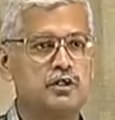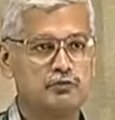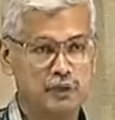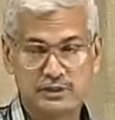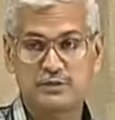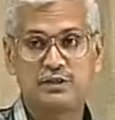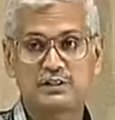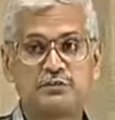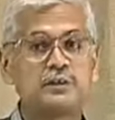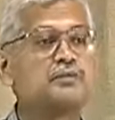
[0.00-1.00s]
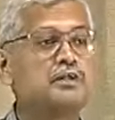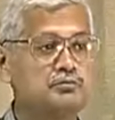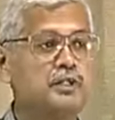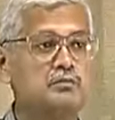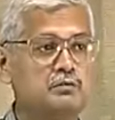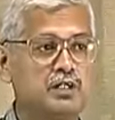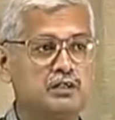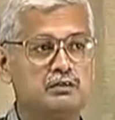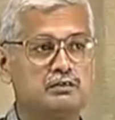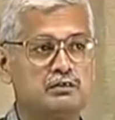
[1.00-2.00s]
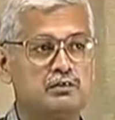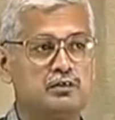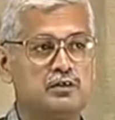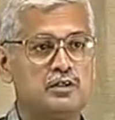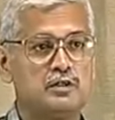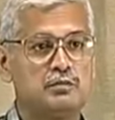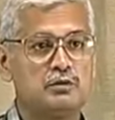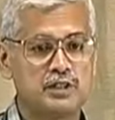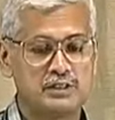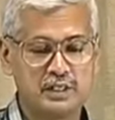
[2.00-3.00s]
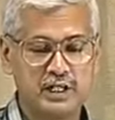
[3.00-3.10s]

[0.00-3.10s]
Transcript: What is the best fitment? Minimum error. But what is the